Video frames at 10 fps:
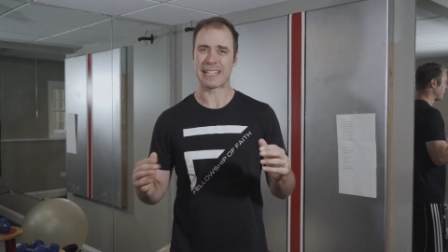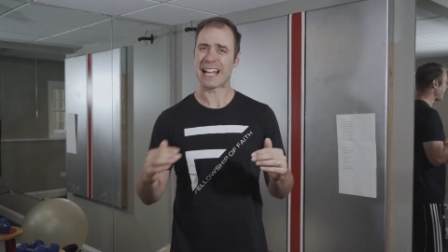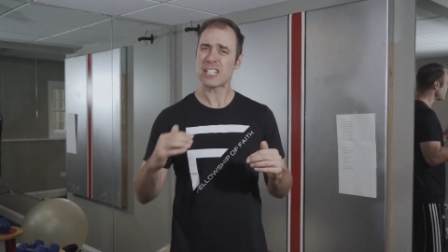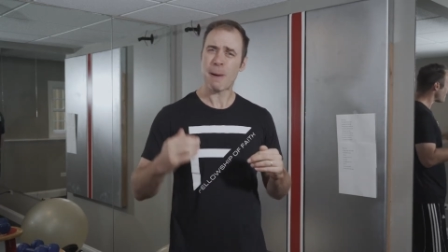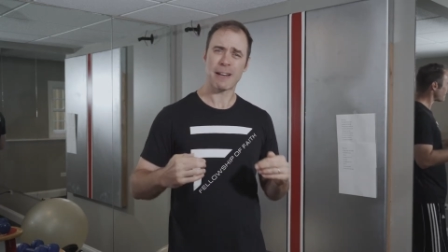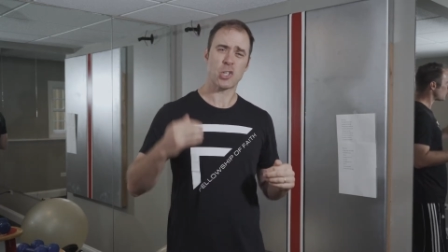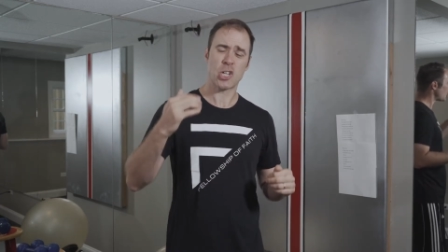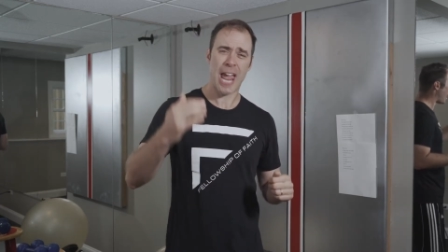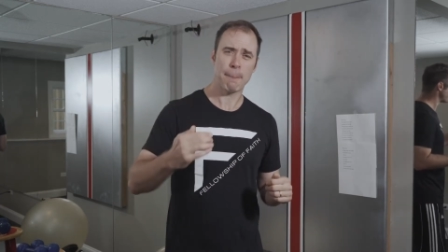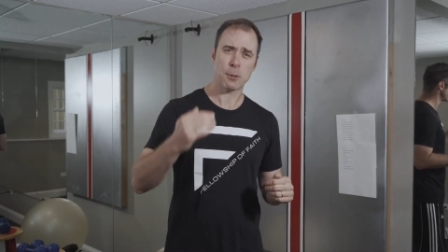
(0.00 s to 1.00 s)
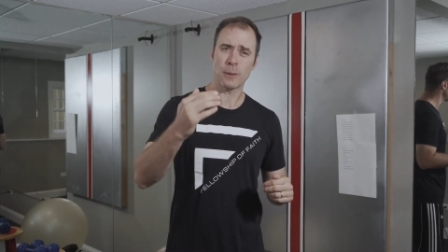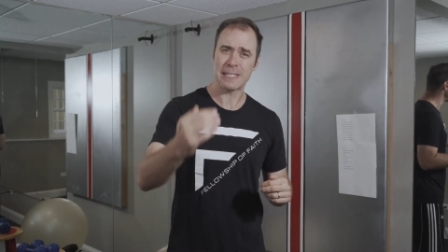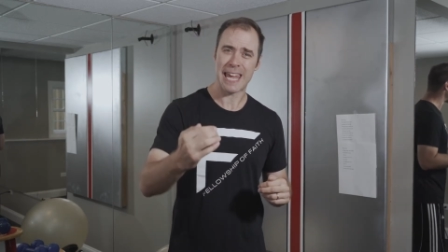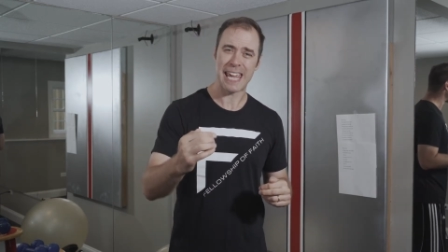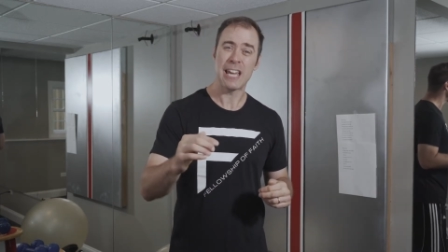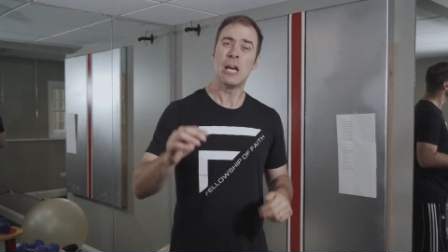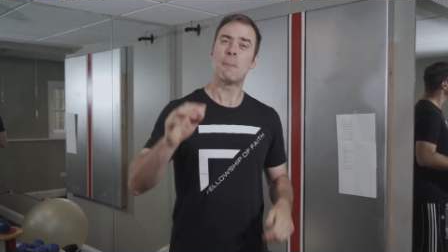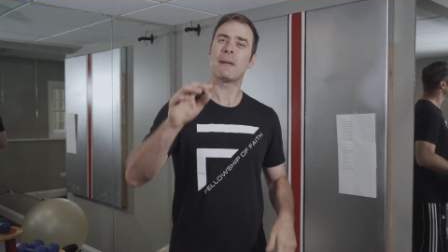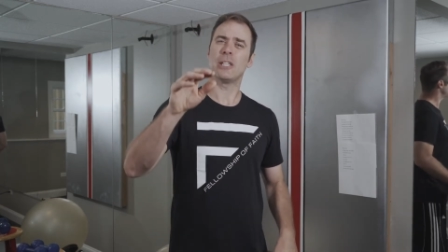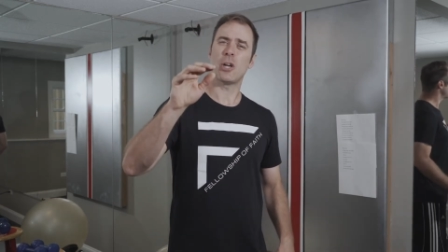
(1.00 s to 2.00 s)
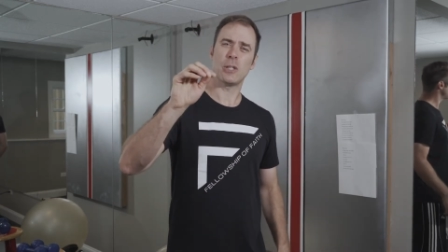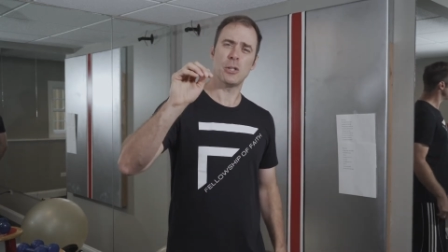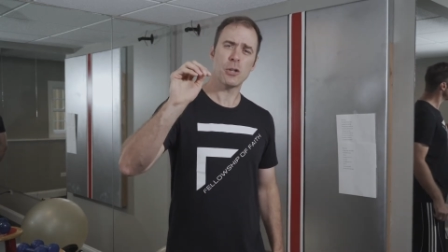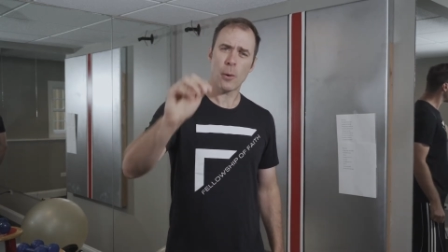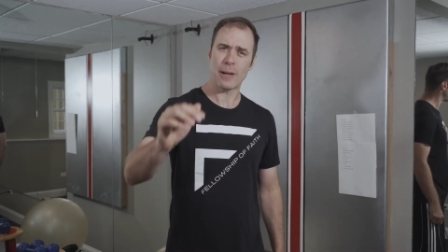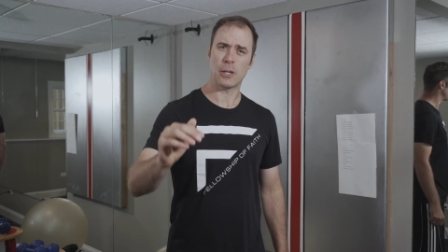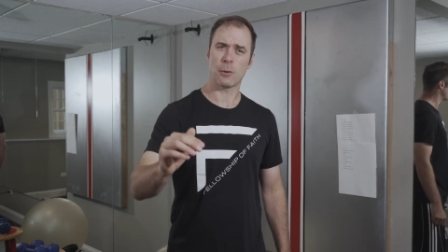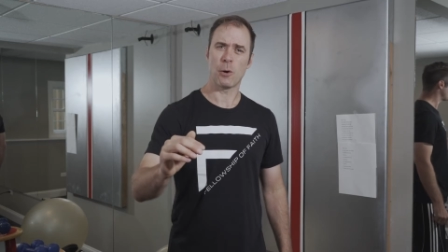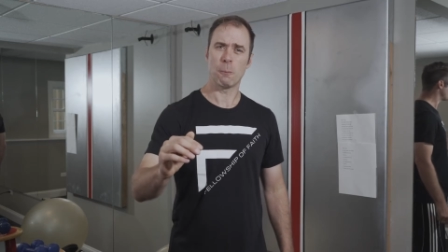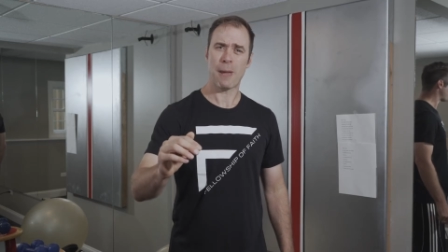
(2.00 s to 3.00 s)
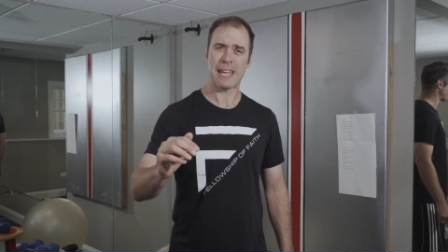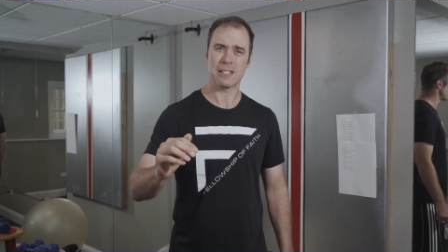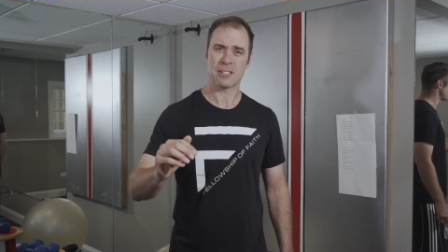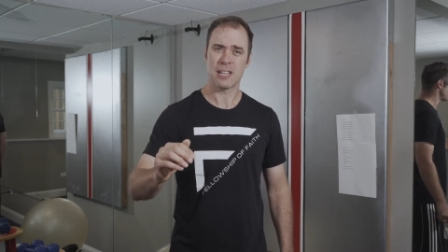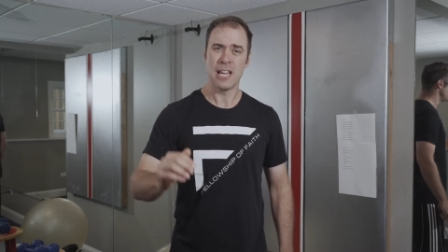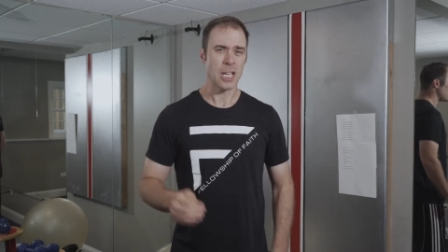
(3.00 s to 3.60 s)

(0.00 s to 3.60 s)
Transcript: That's about a chapter a day, but you go at your own pace.